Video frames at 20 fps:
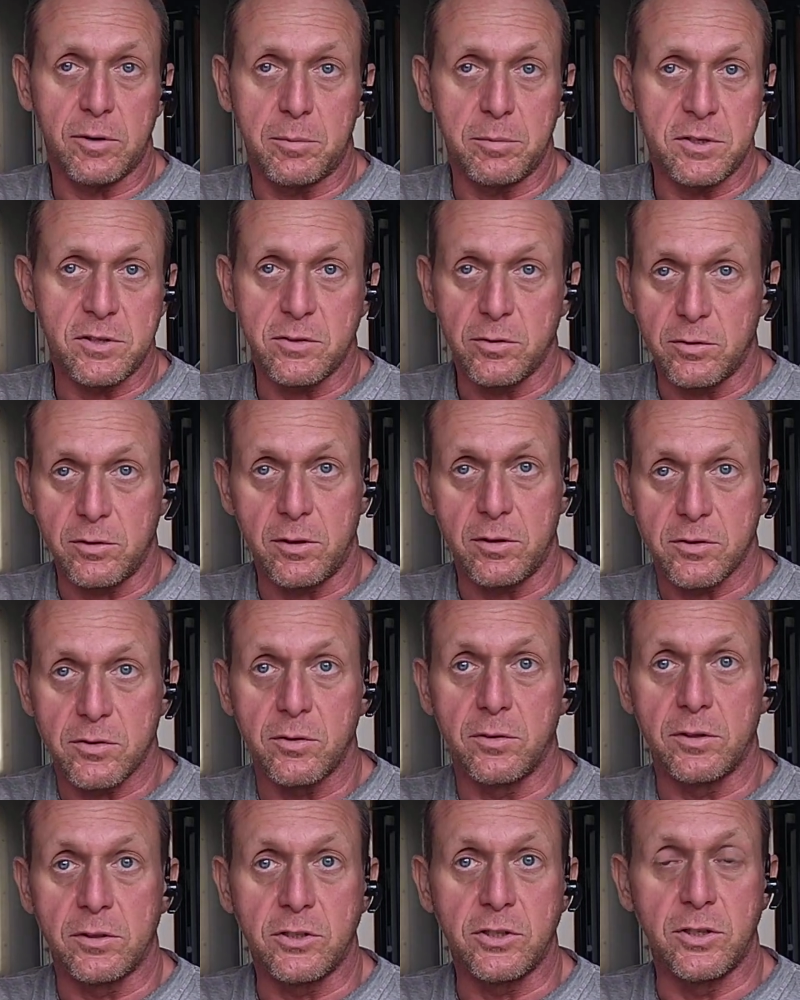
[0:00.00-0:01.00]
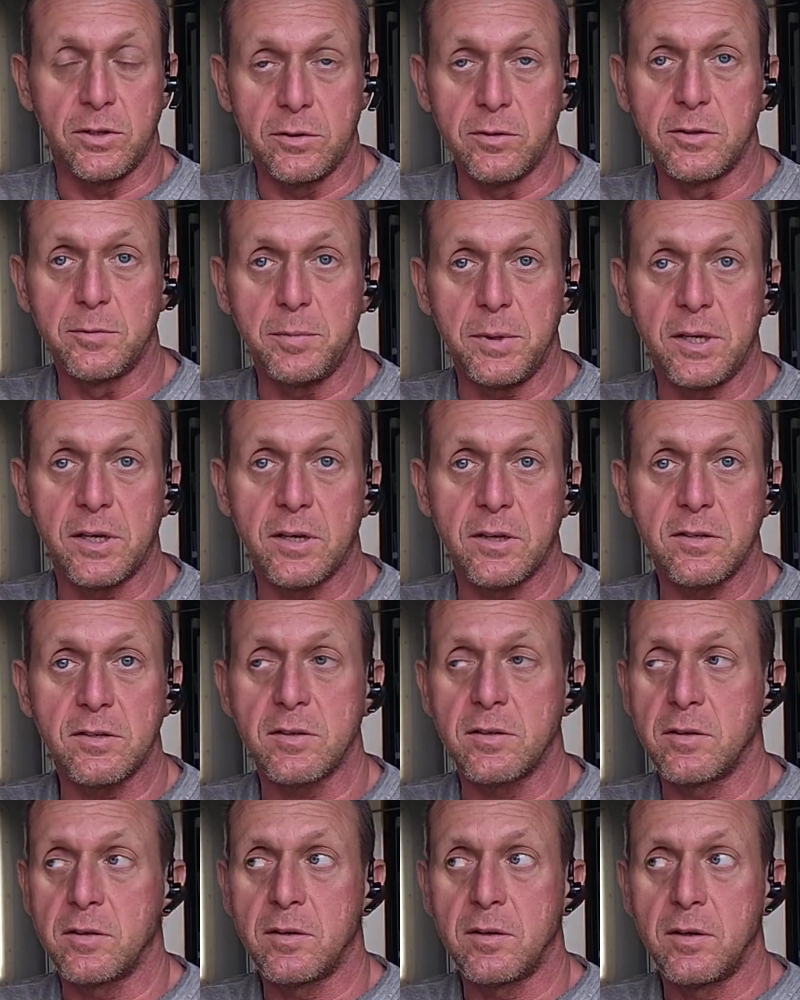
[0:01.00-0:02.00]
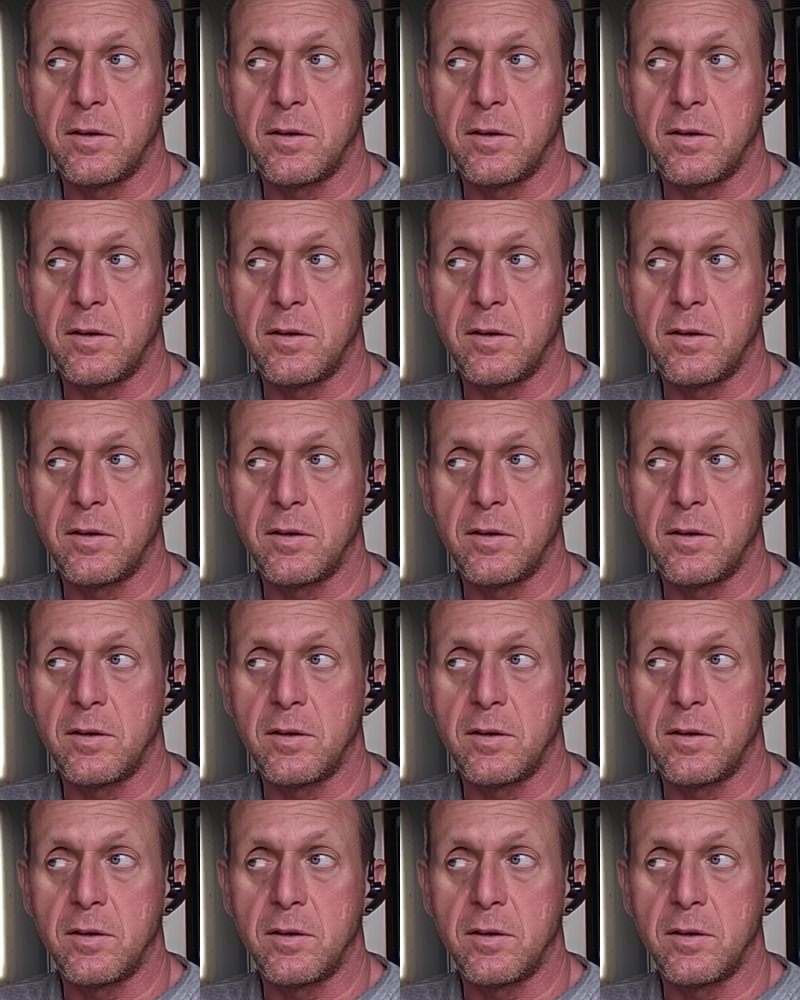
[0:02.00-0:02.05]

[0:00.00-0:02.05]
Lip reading: rubber-soled shoes because,